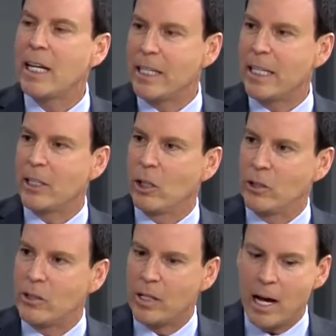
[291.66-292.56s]
on to the
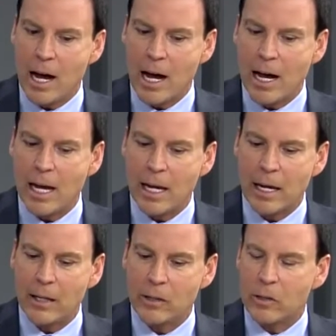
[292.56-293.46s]
adults.
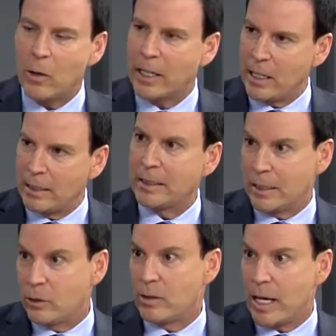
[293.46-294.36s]

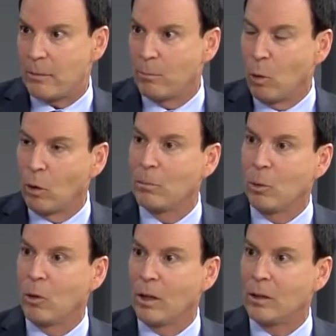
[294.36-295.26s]
Like you say, more and
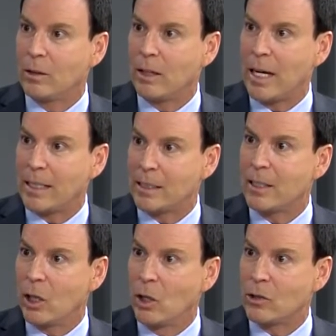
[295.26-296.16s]
more, I guess,
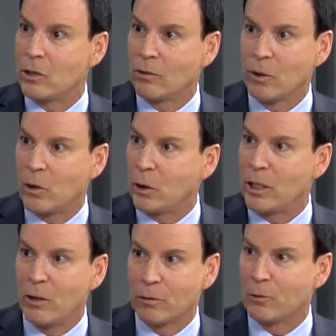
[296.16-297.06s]
adults over
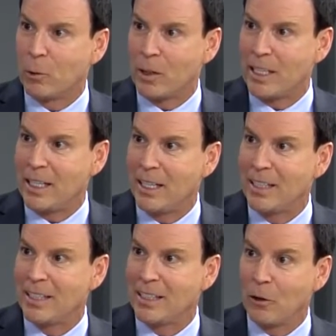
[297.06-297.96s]
30, over 40,
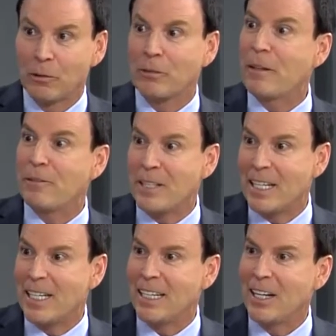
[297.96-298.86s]
over
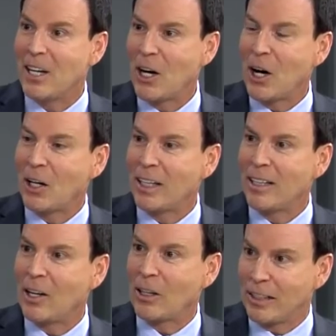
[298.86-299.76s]
50 are
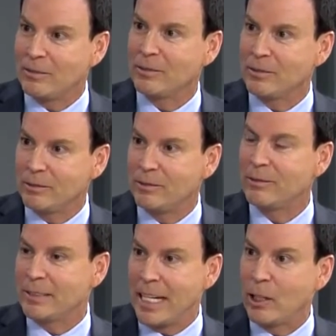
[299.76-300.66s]

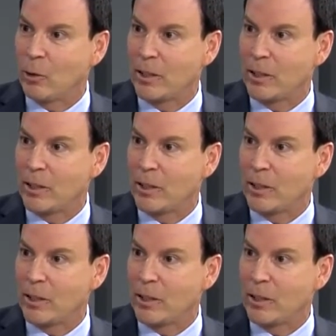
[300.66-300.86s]
getting